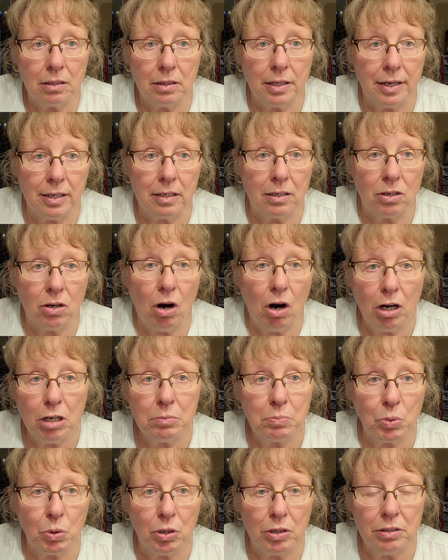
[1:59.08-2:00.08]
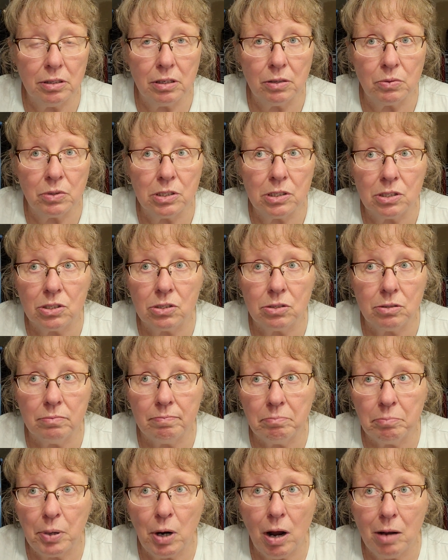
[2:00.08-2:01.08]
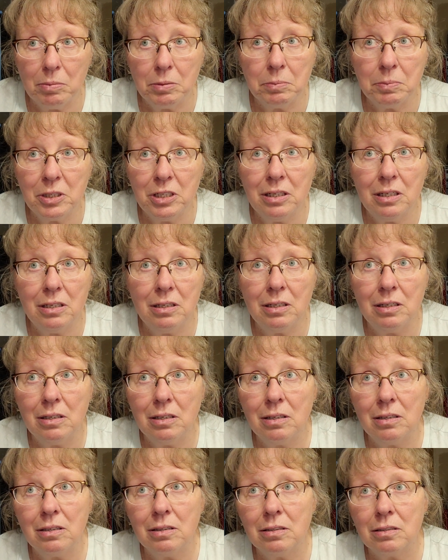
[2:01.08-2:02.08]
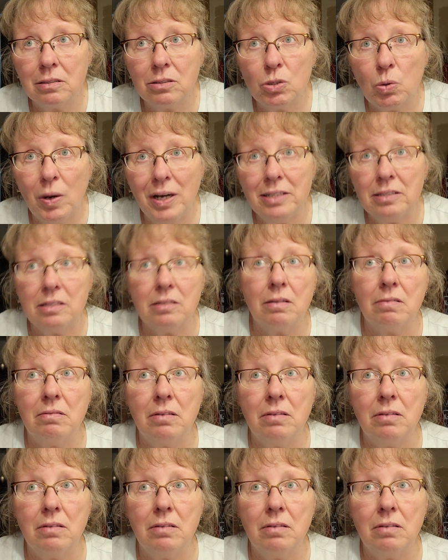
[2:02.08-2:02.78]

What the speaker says: like cardboard that was probably twice the